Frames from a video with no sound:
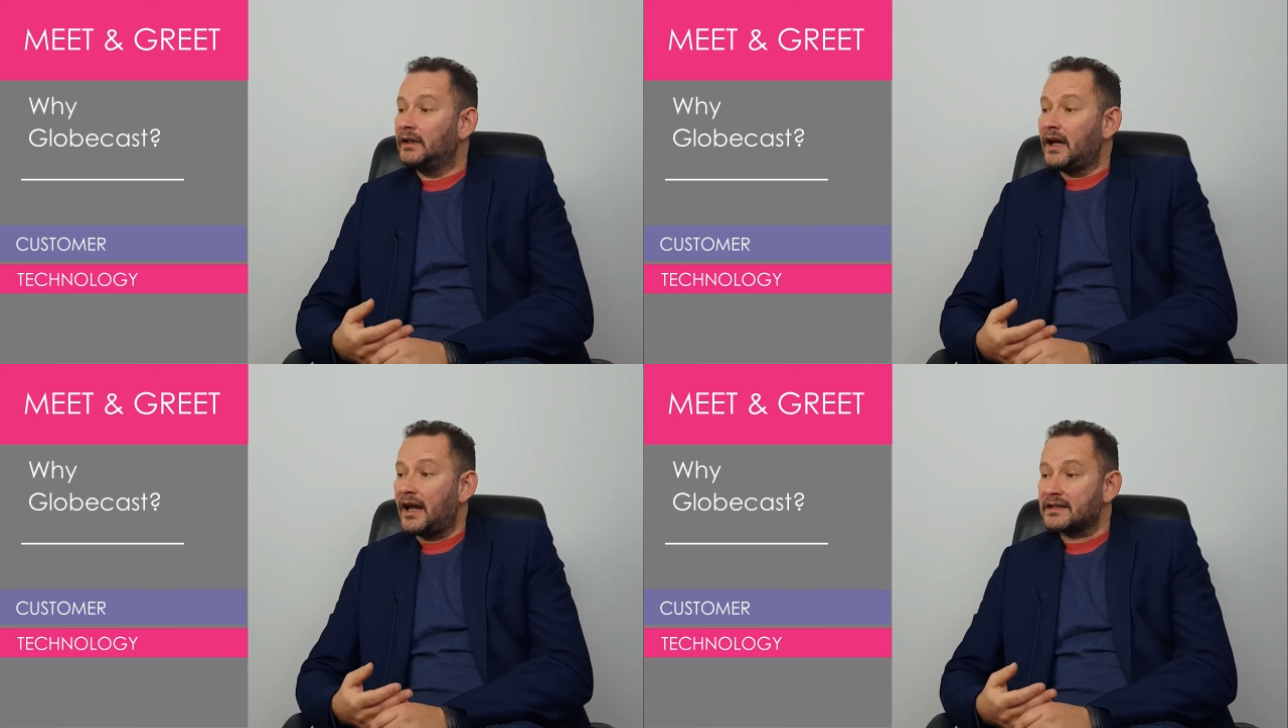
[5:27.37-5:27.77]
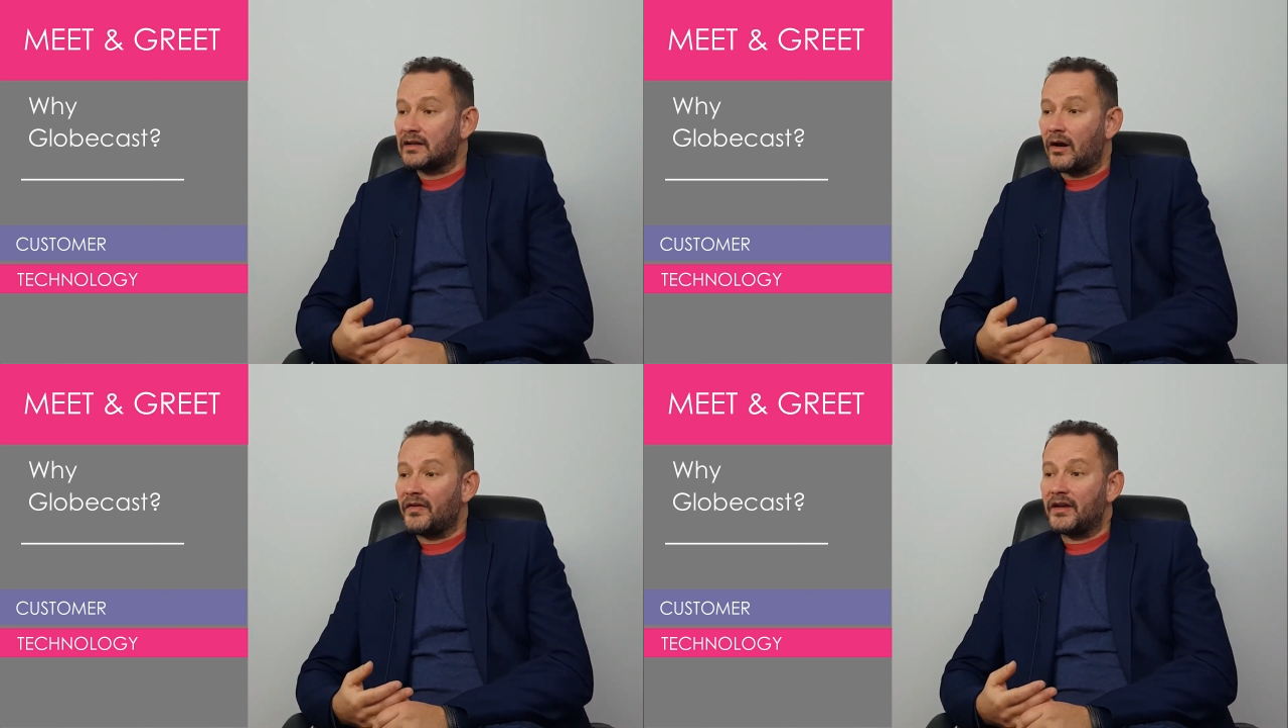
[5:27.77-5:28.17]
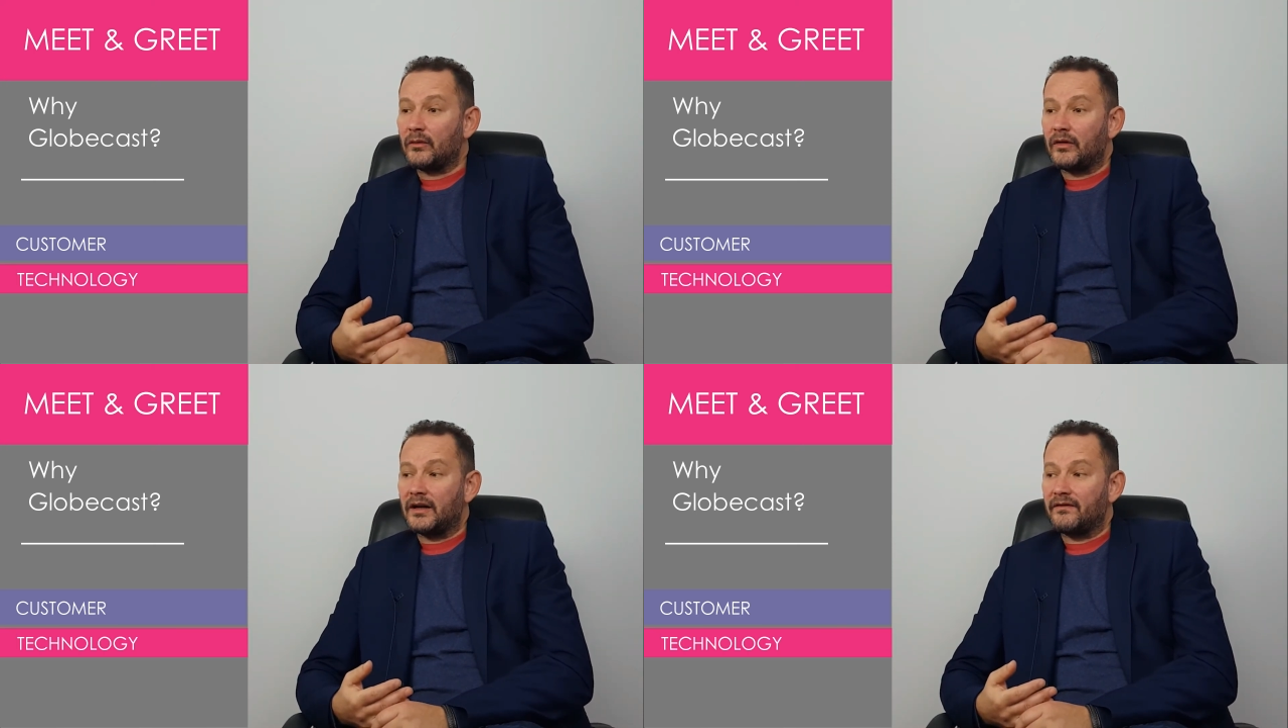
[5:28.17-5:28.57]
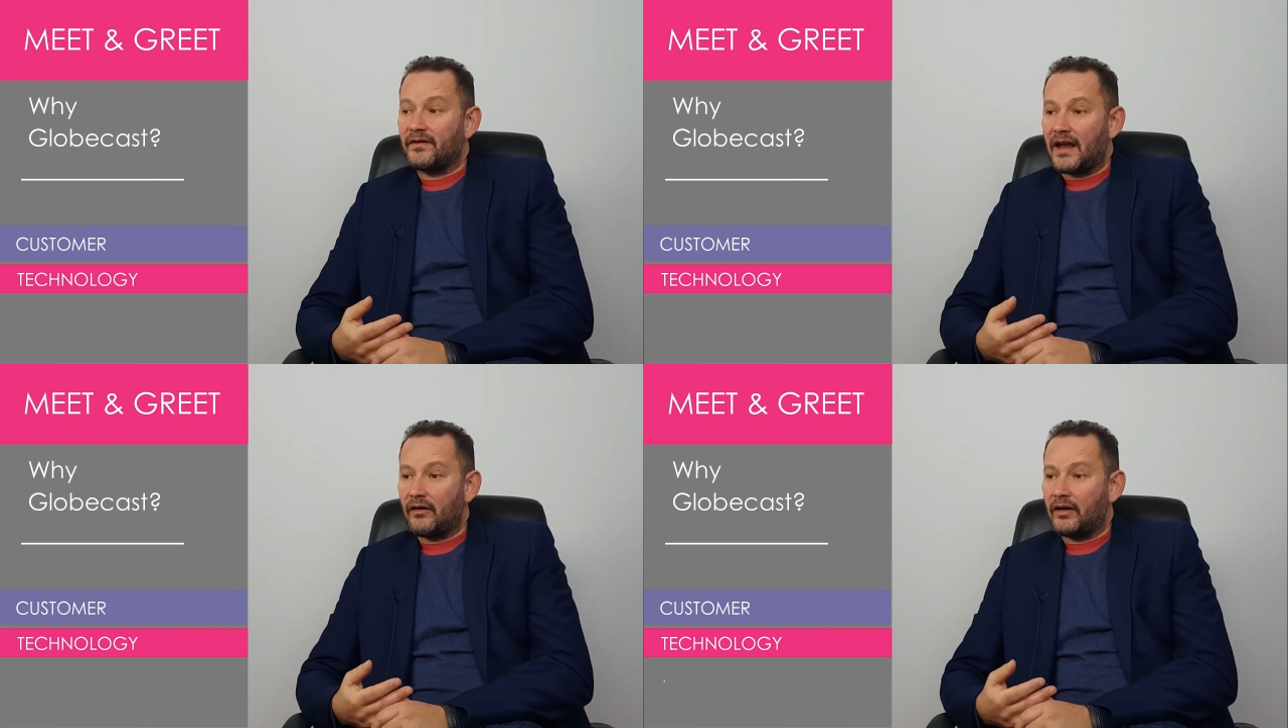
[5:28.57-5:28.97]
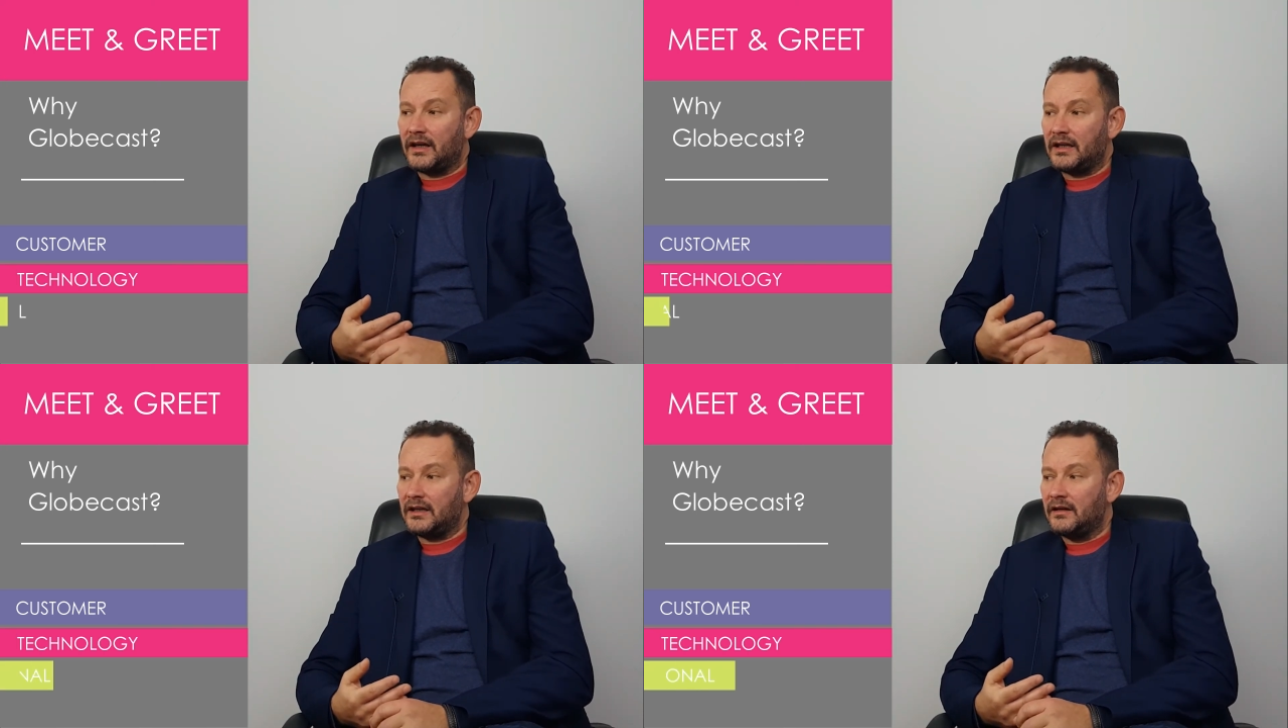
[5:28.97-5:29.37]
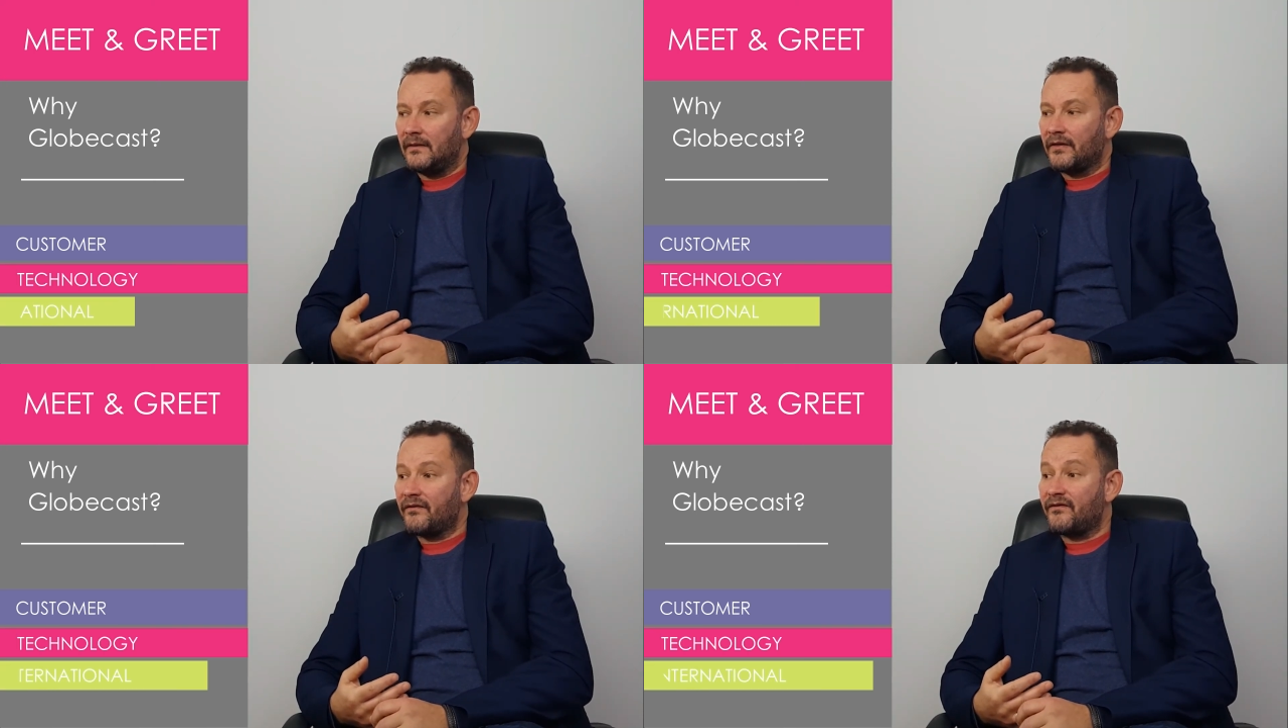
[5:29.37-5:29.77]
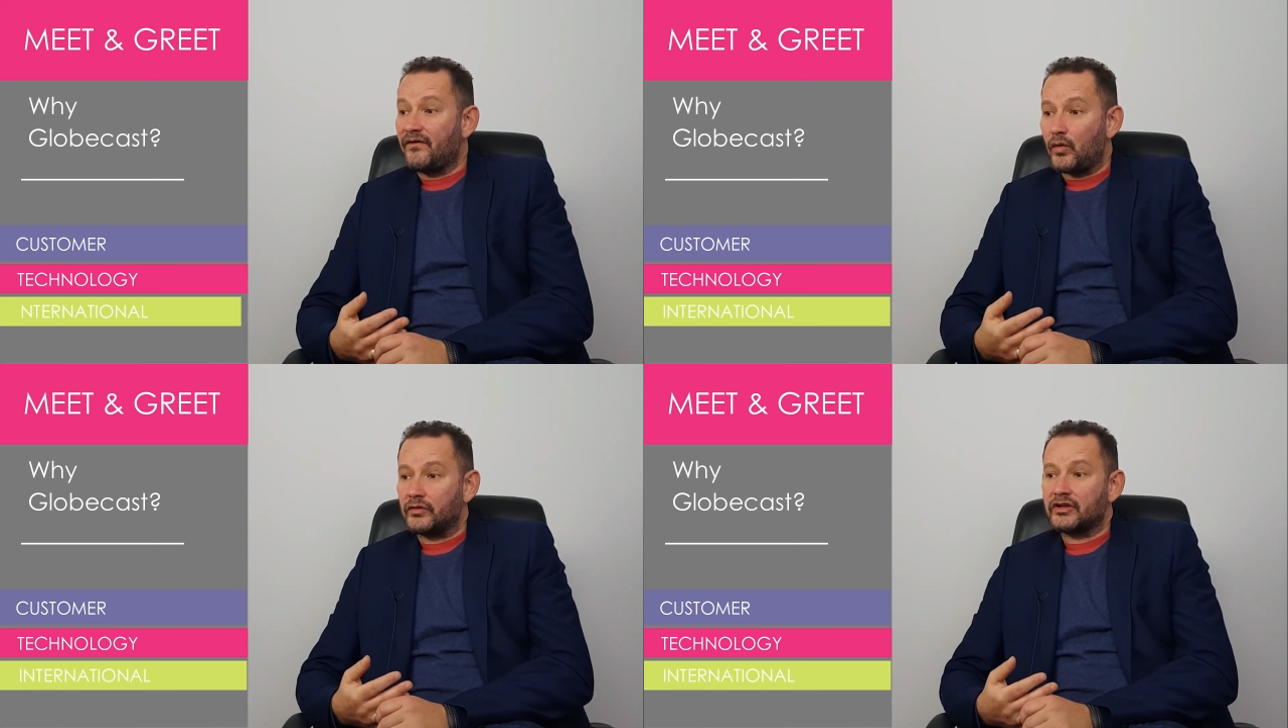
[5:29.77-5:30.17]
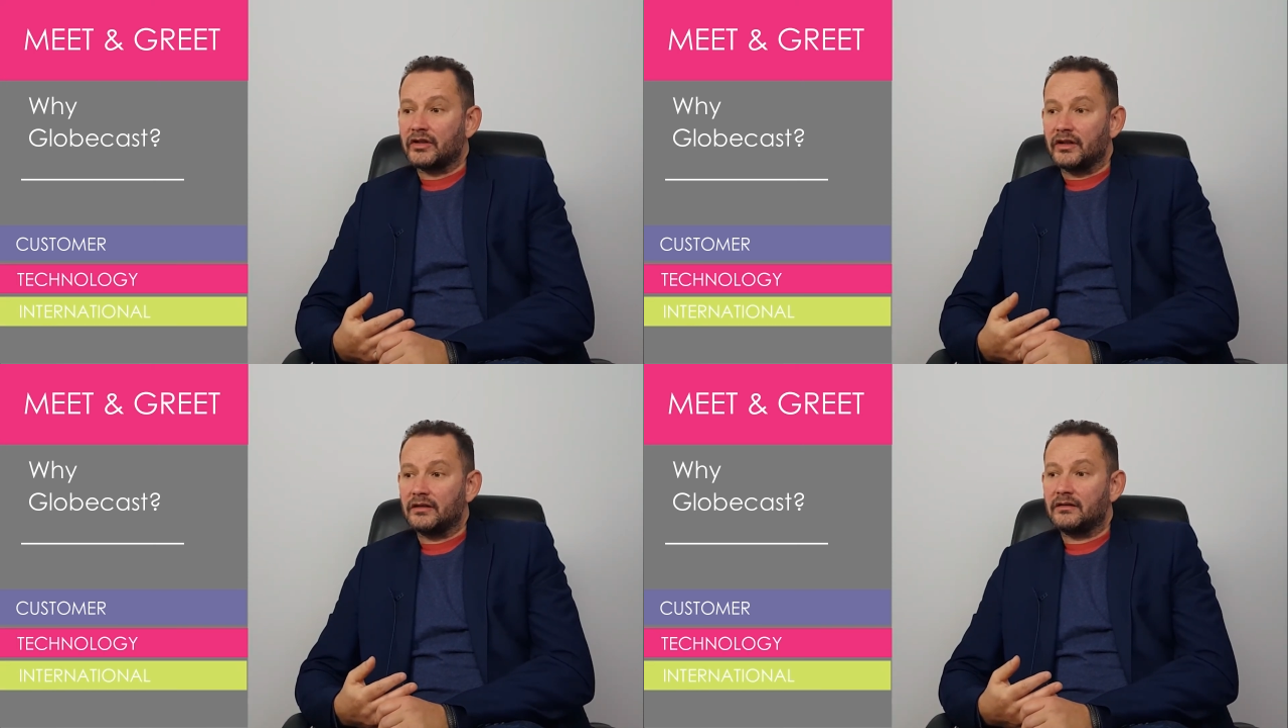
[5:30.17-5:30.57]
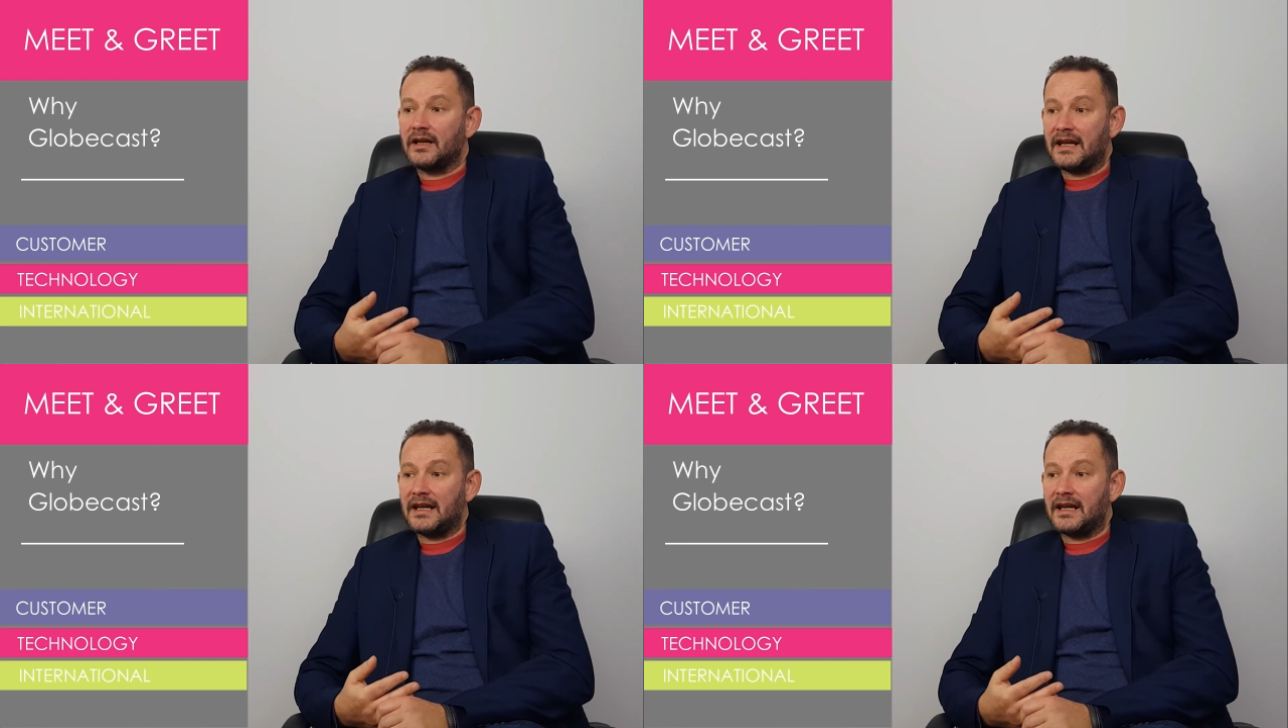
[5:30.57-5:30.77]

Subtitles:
And so I think we're in a very fortunate